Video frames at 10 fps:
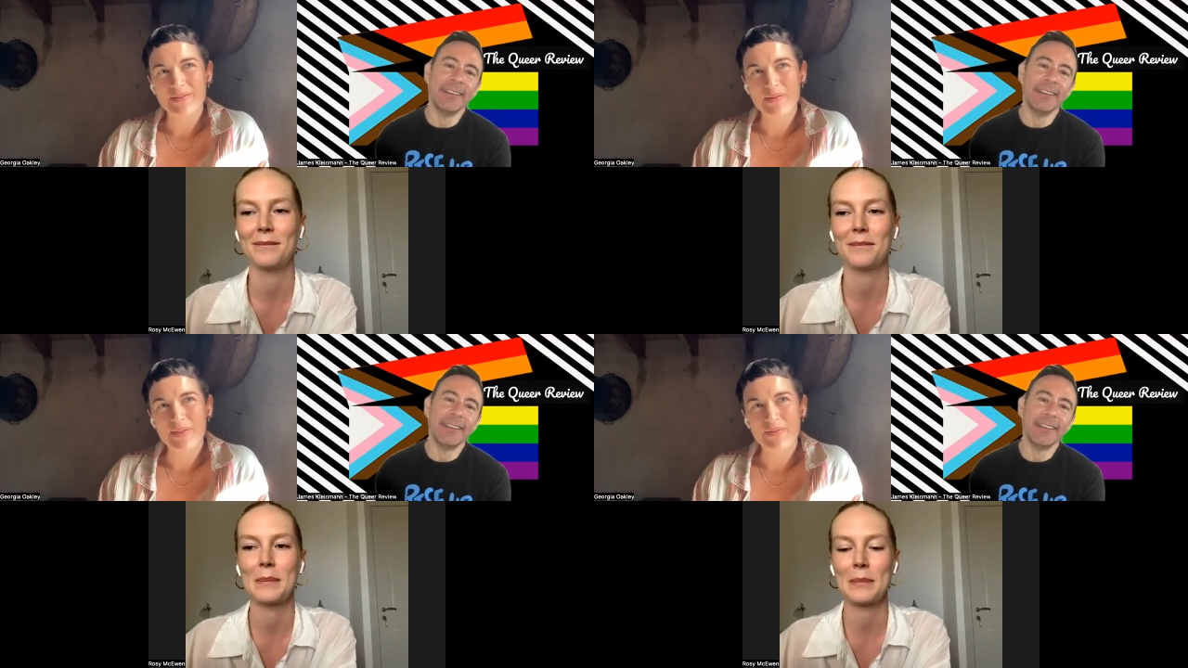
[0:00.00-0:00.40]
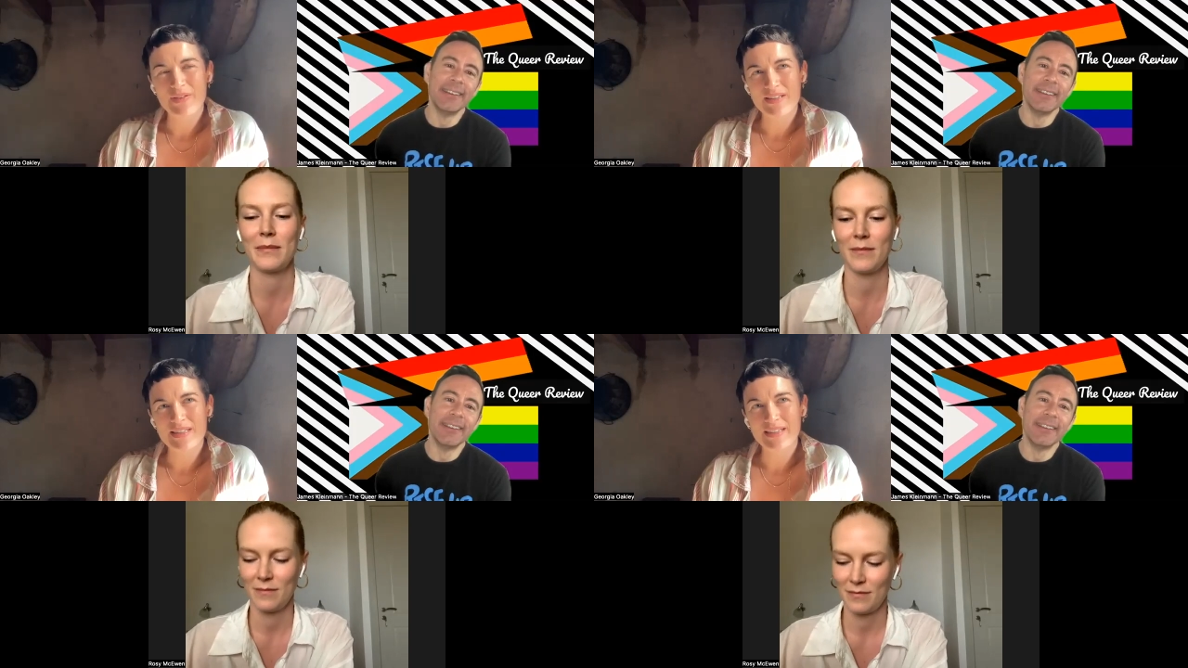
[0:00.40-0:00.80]
Speaker 1: and the
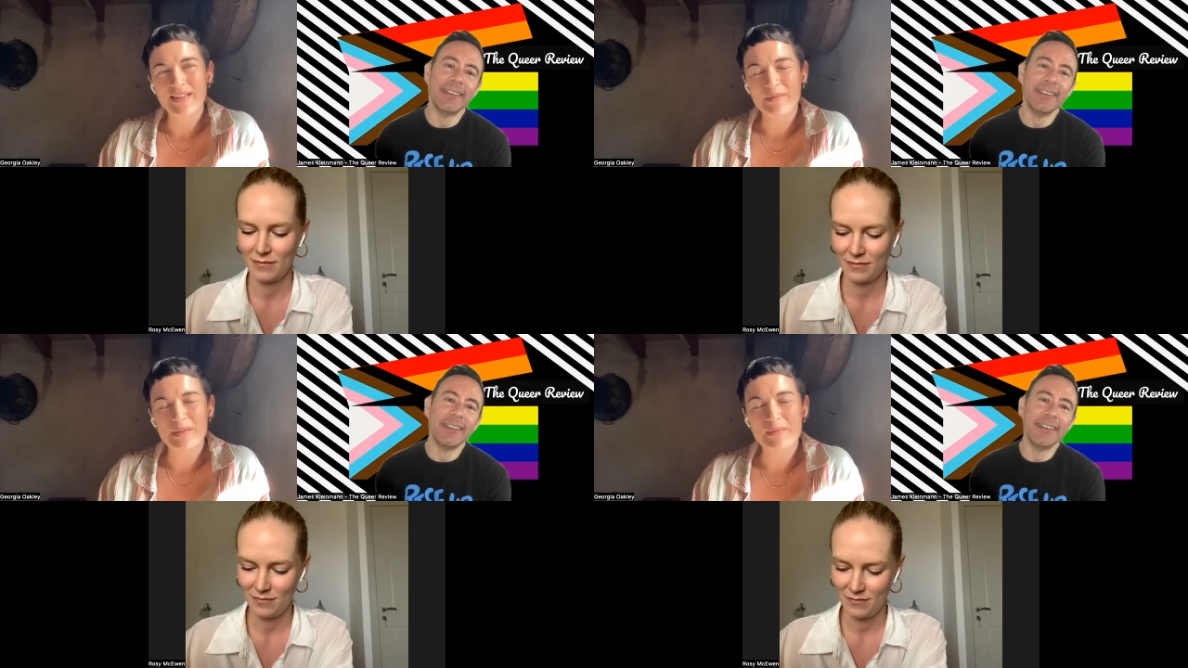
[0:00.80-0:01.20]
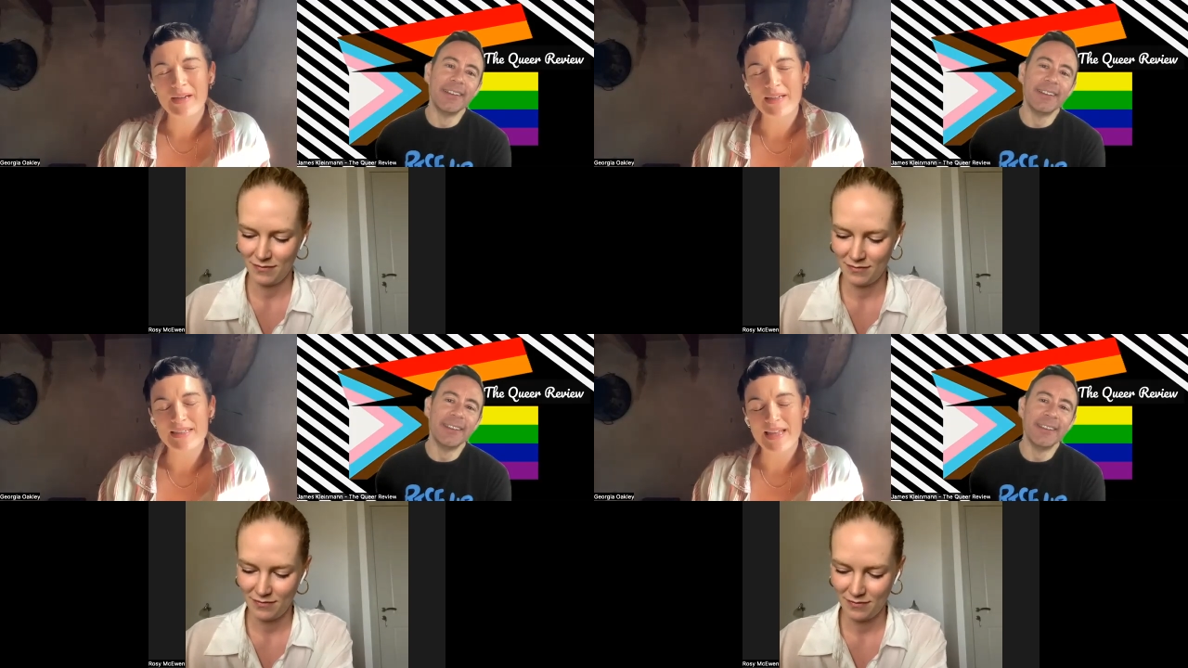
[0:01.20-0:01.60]
first thing that comes to
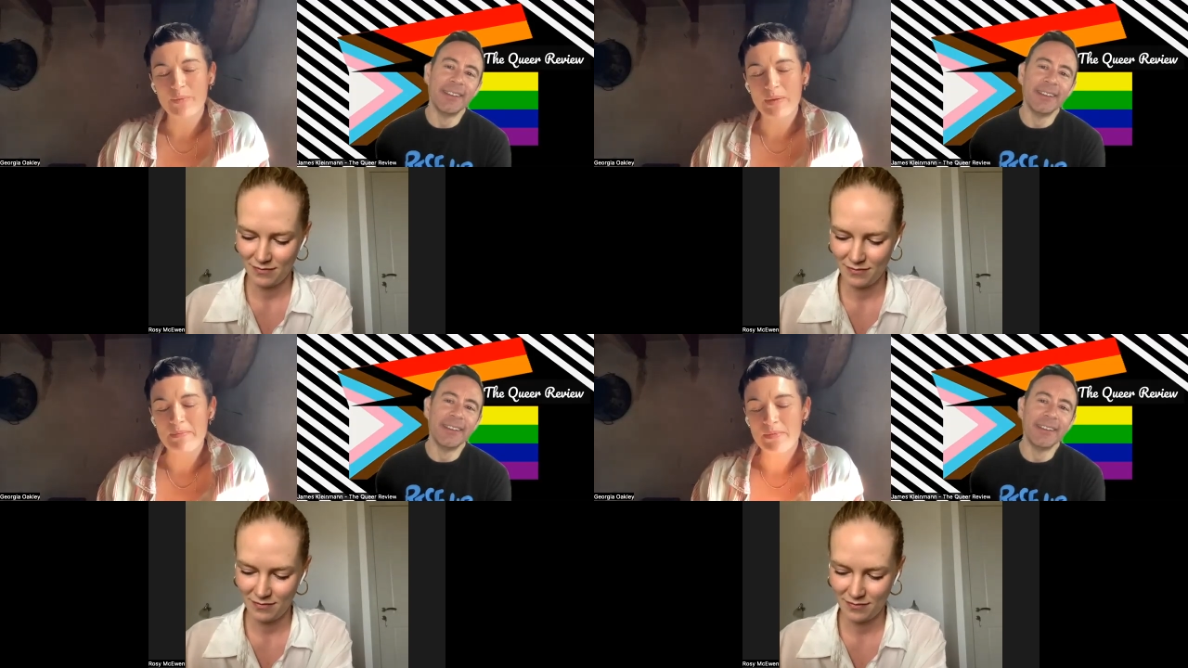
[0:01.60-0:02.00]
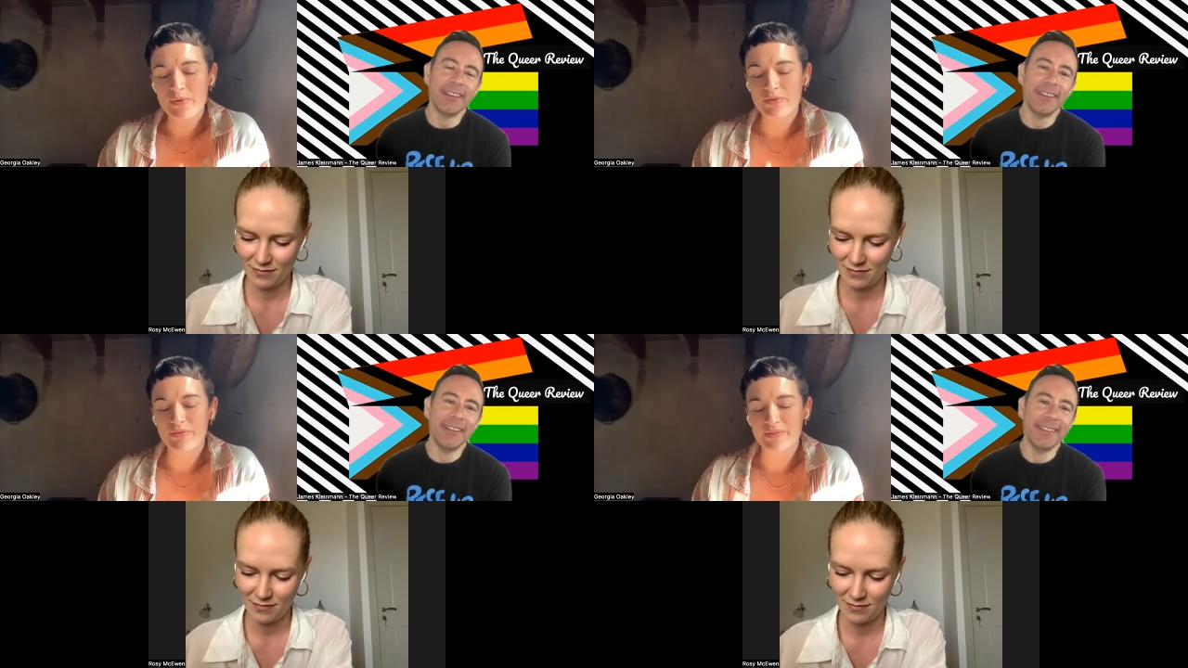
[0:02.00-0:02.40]
mind is that we
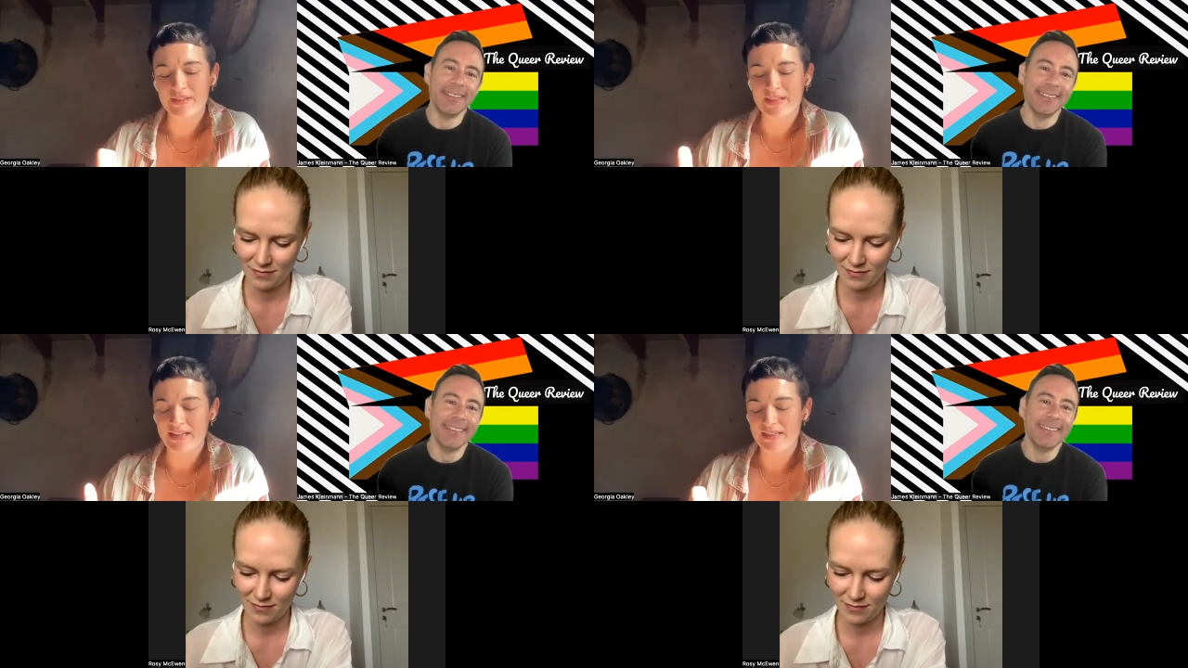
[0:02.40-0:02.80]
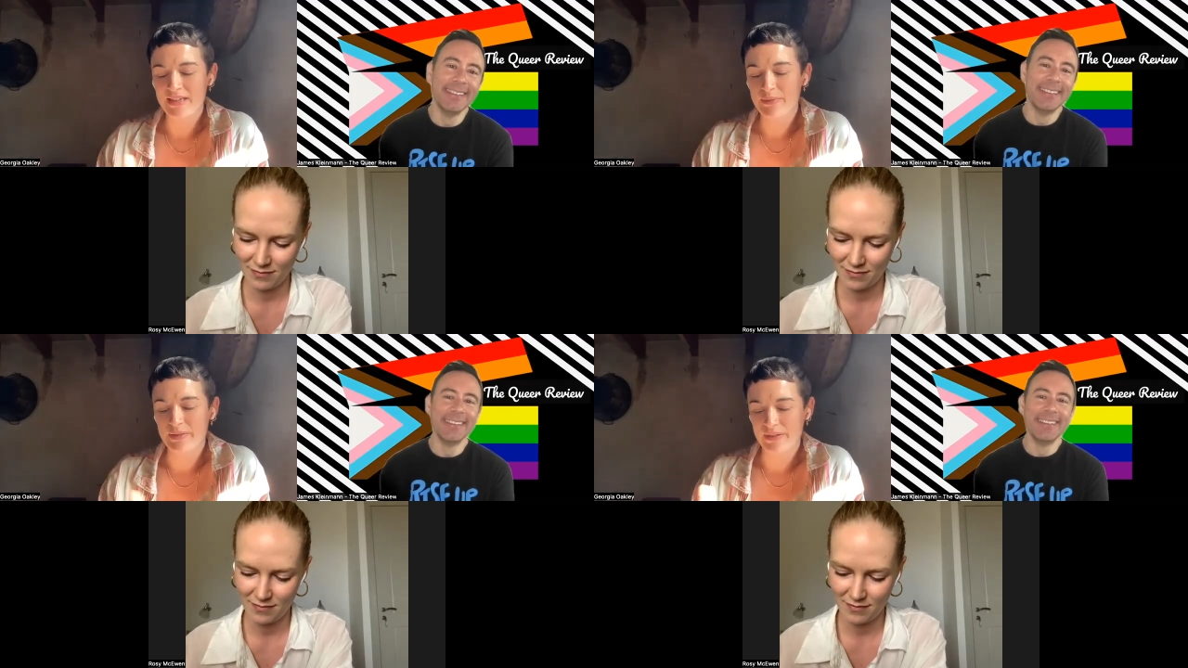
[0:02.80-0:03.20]
moved that
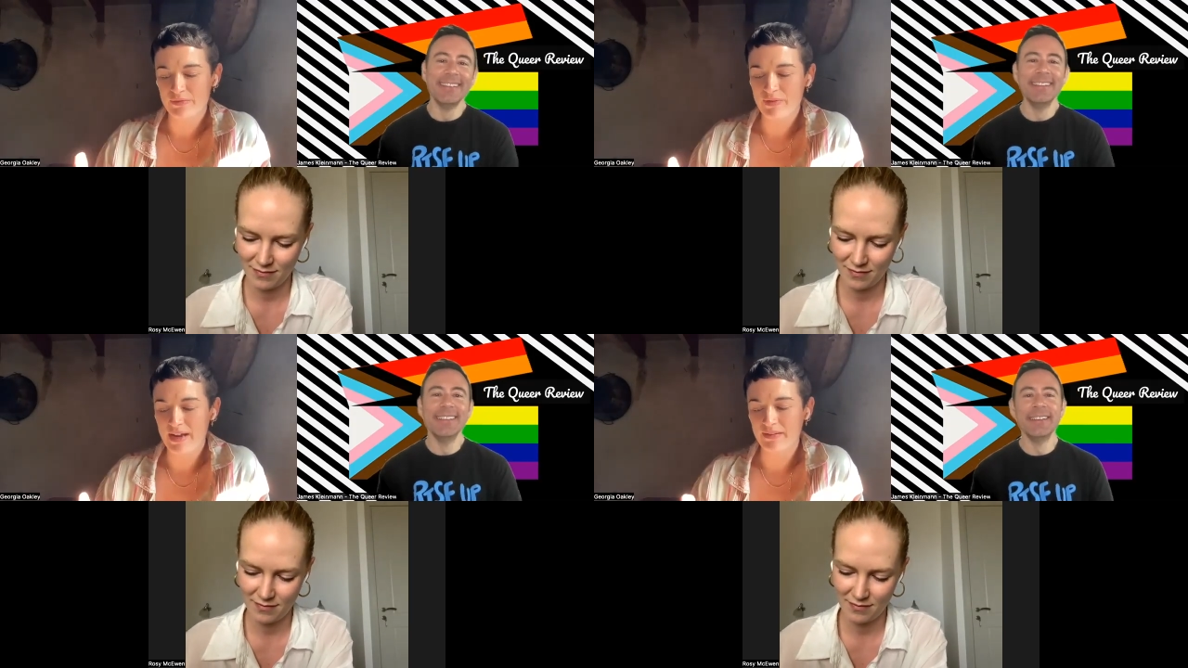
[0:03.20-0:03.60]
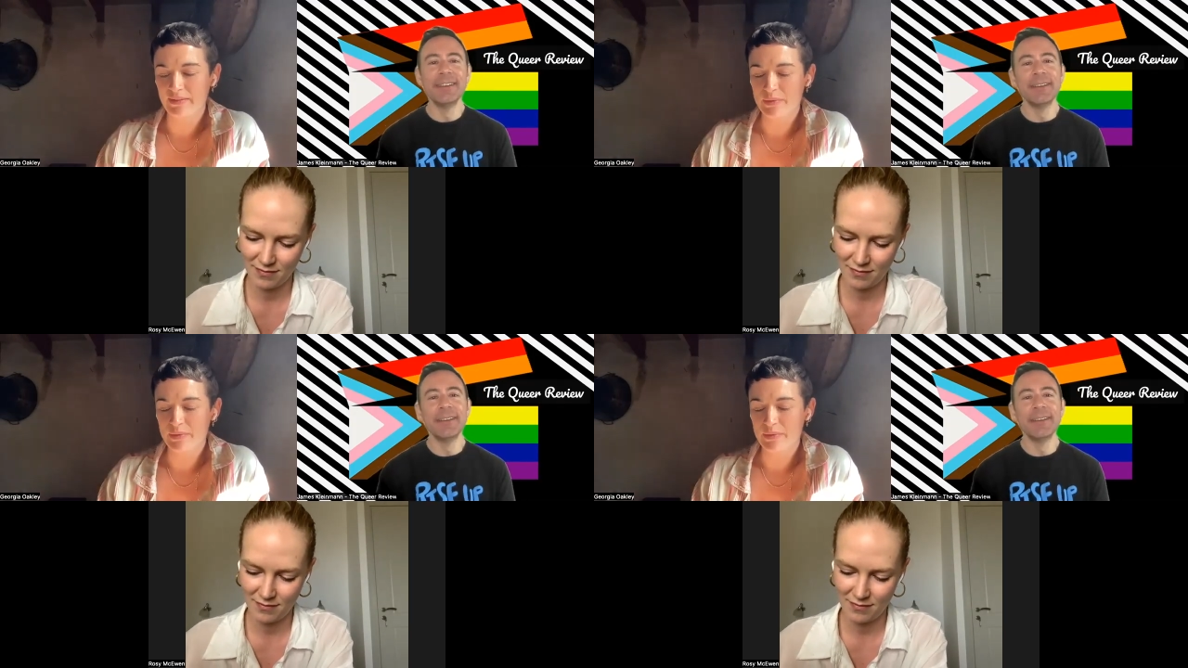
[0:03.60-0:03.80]
sequence around.